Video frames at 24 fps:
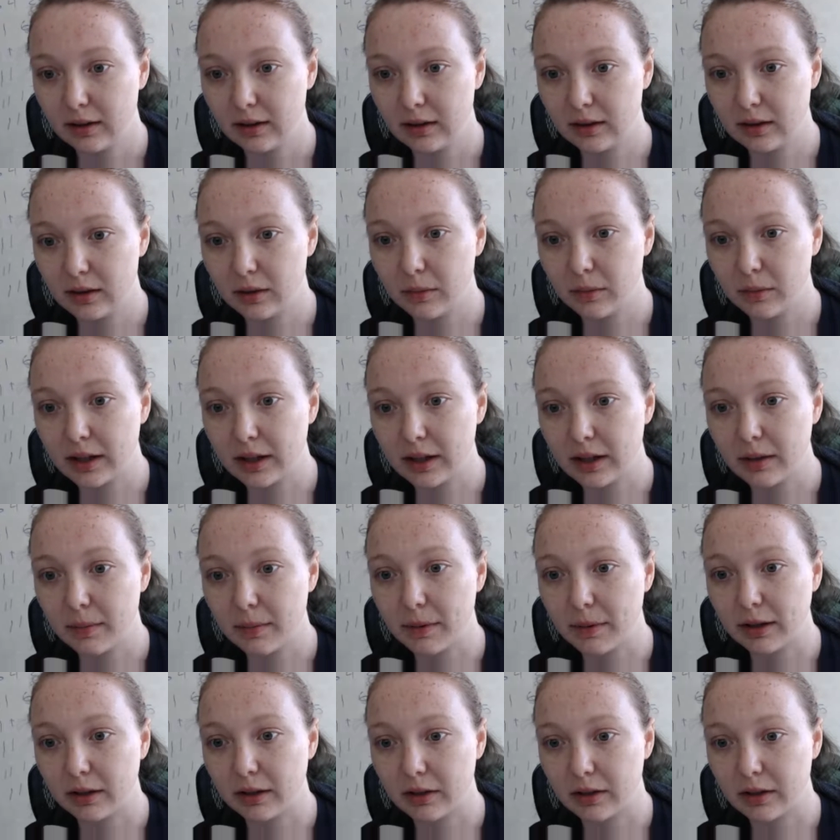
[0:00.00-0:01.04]
the weak link,
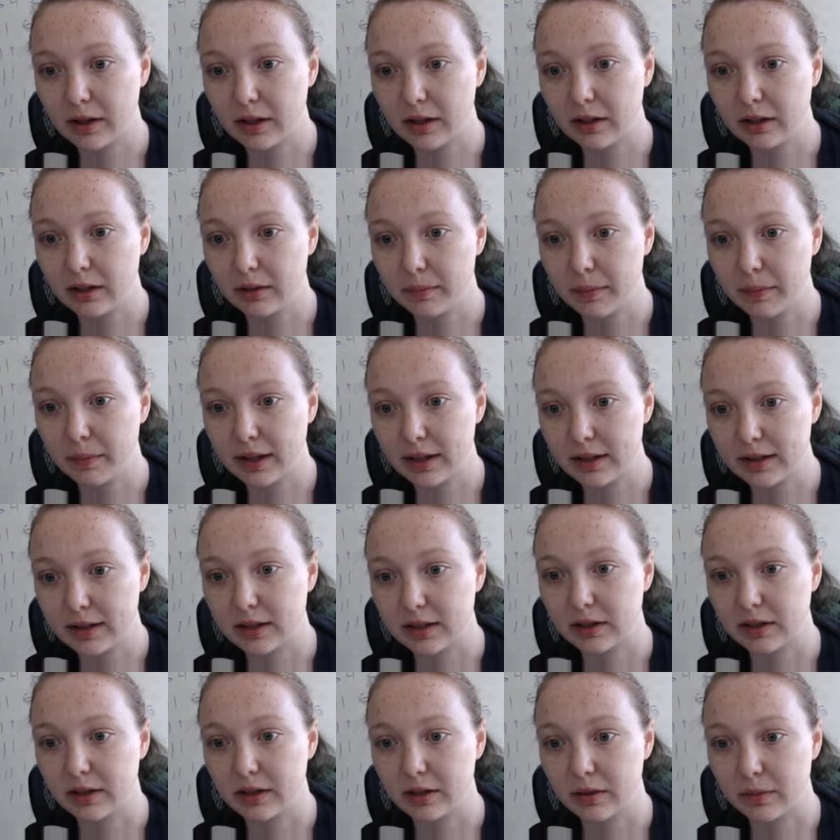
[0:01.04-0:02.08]
but it's
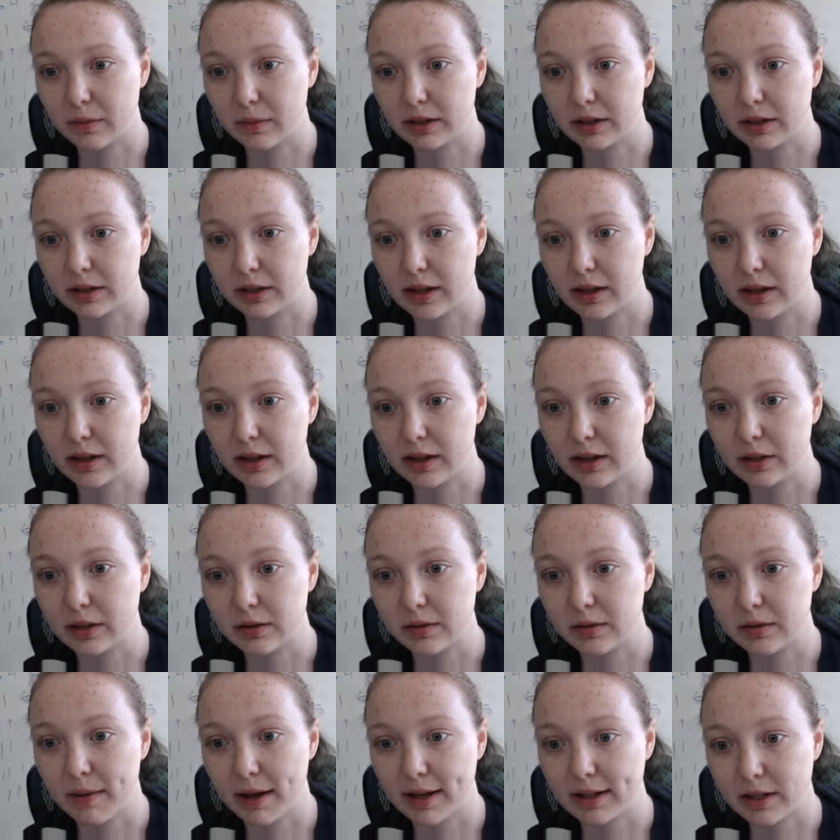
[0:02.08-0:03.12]
learning to work together. Once we
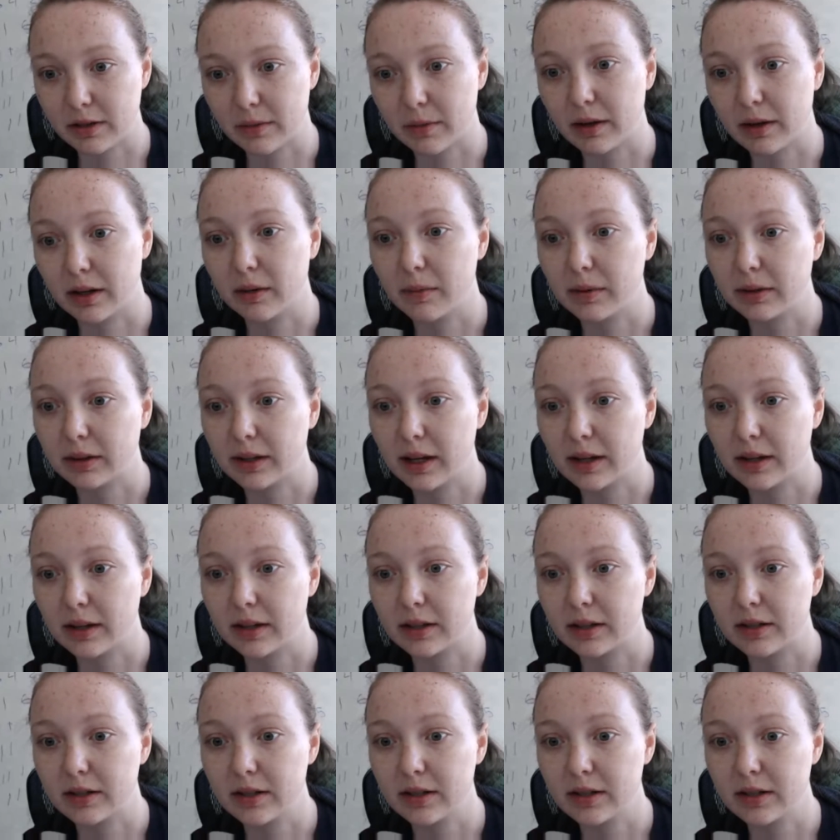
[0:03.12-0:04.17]
master working with
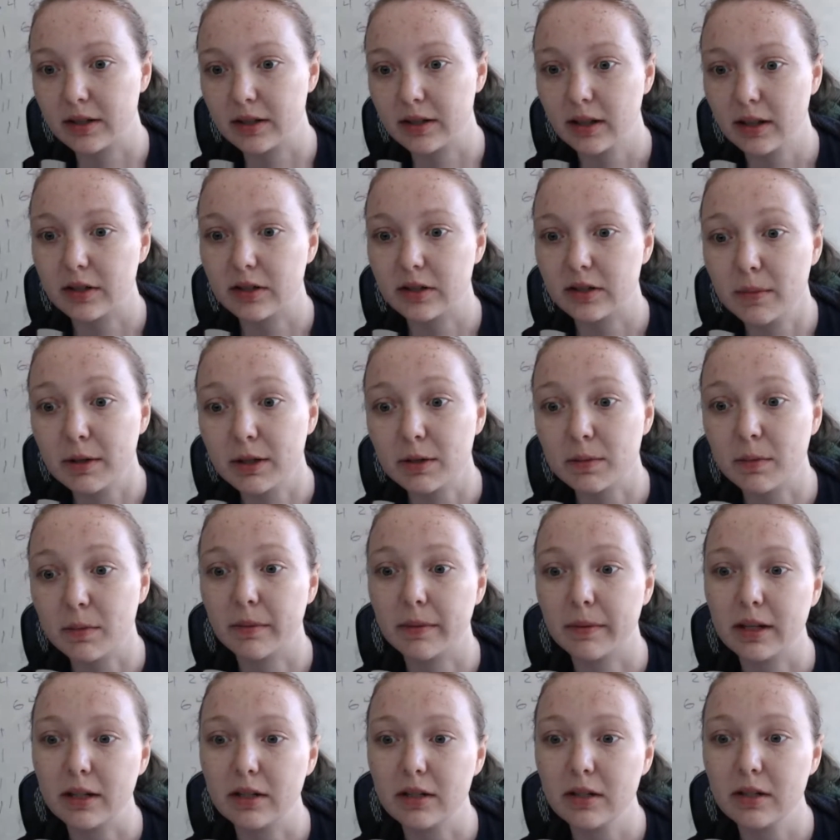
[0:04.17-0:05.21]
others, there's so much more
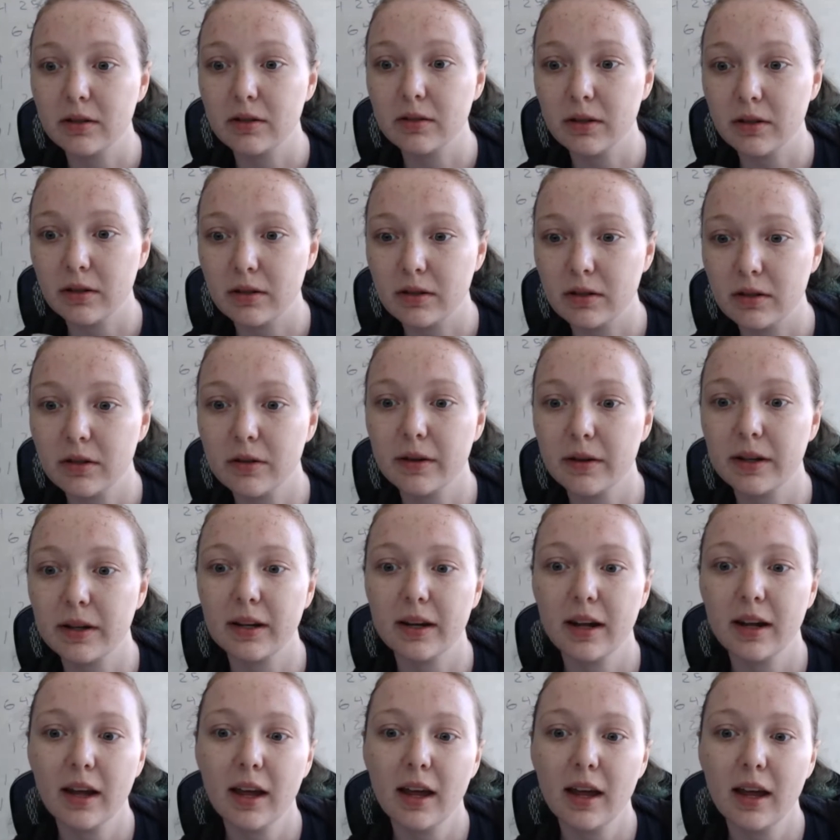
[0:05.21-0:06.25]
we can do. You can do it.
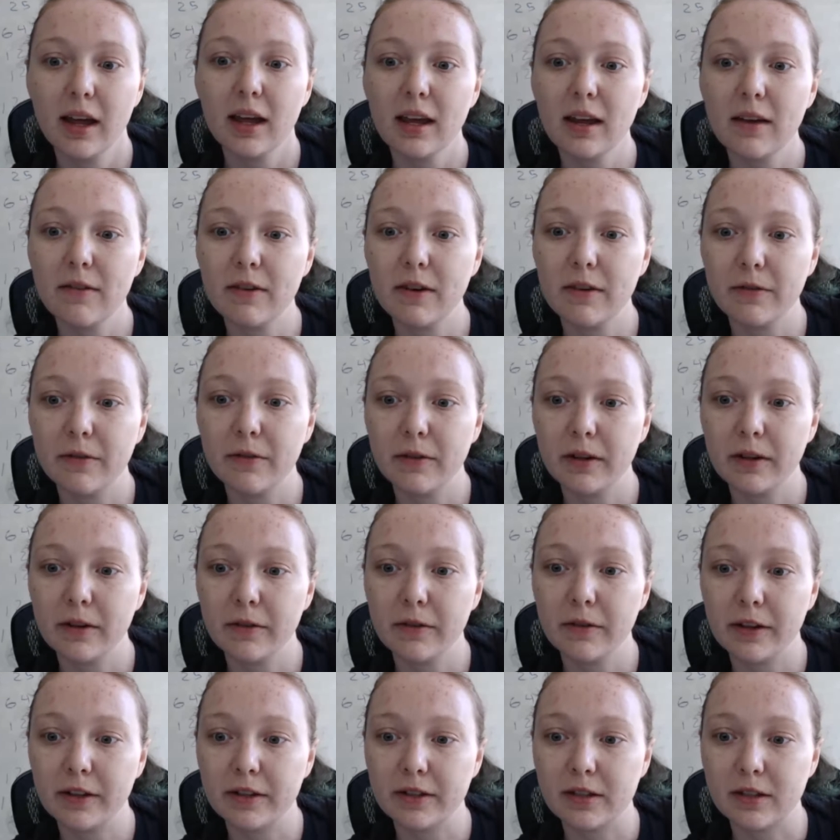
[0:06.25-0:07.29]
Even if we
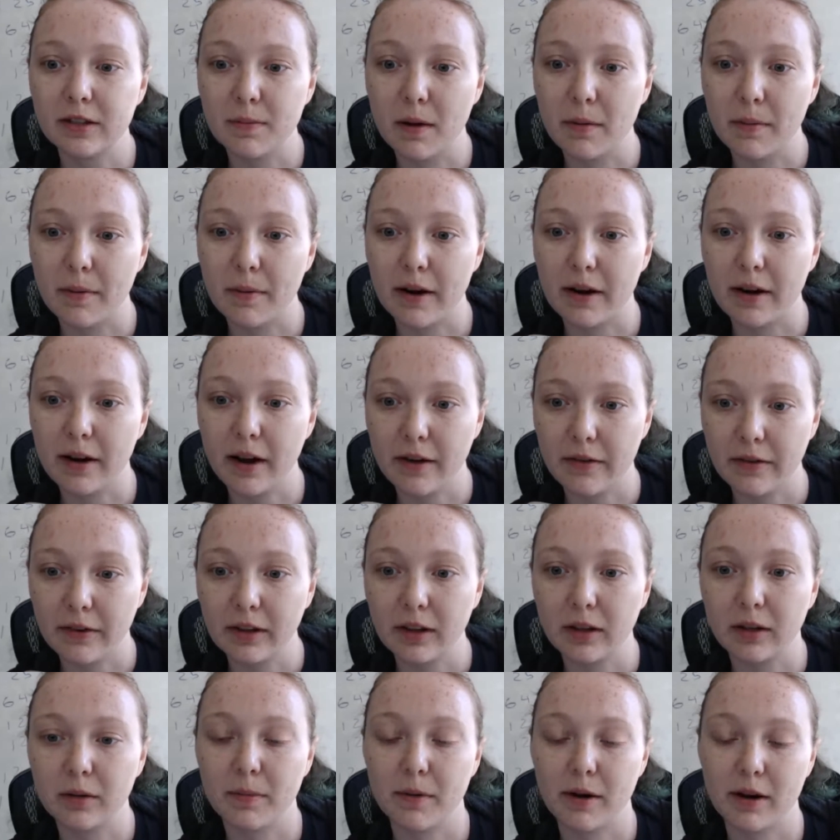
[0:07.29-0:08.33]
feel it's a small part, every
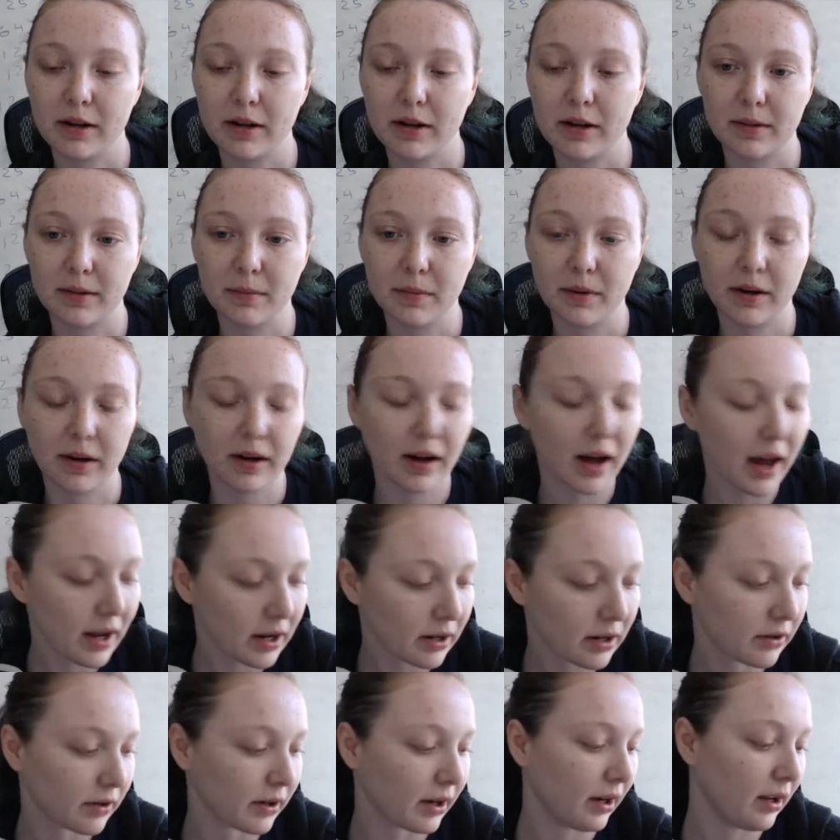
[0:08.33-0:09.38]
little part is some part. I
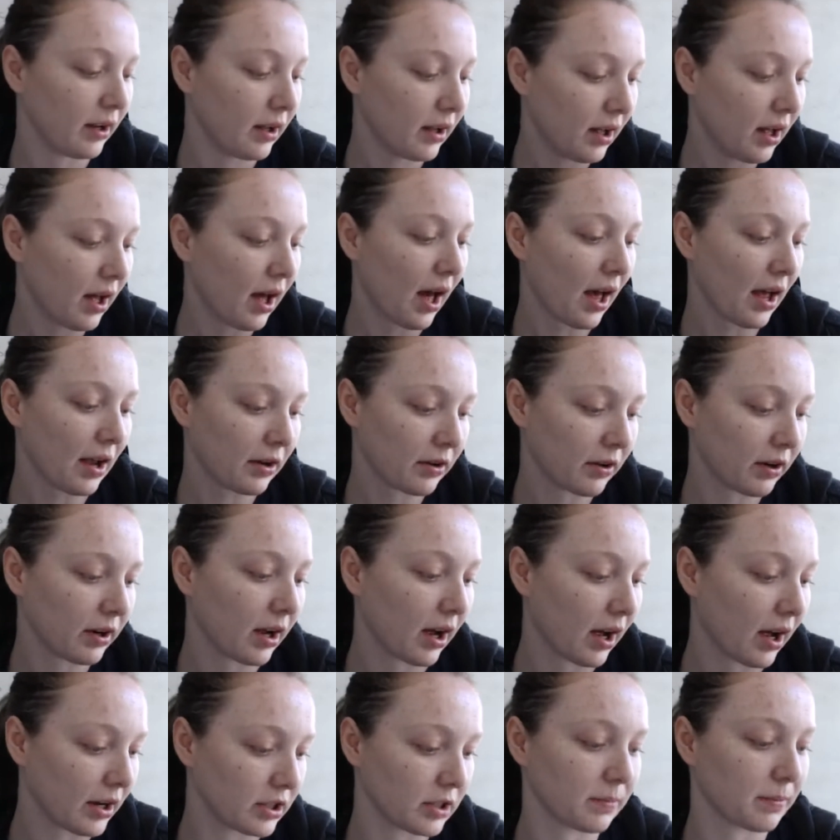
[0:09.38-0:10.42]
agree. I agree
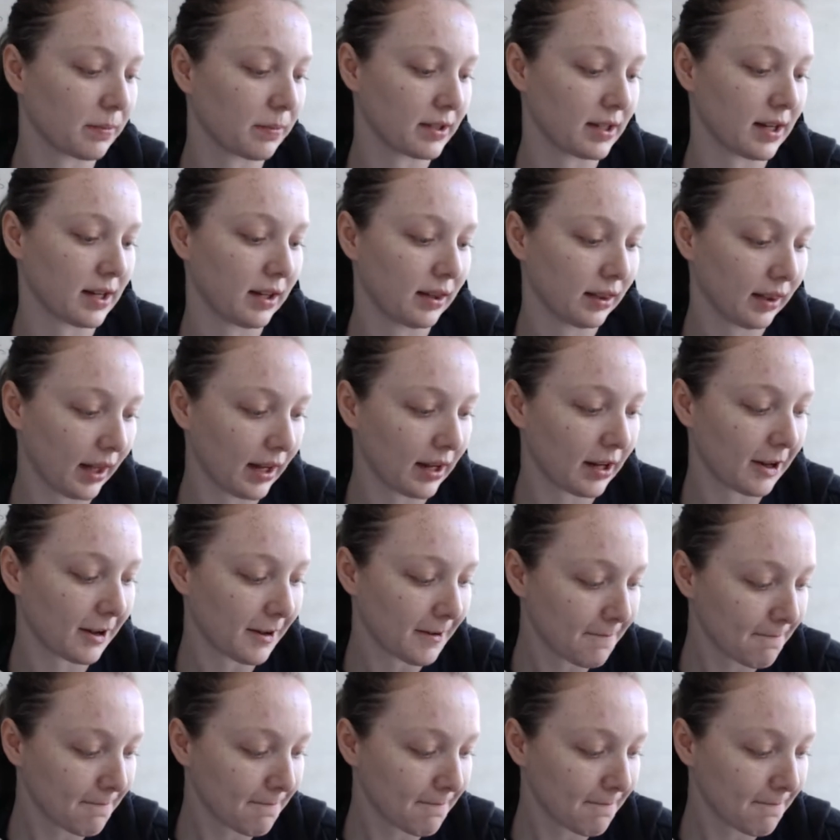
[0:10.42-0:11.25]
100%. Like,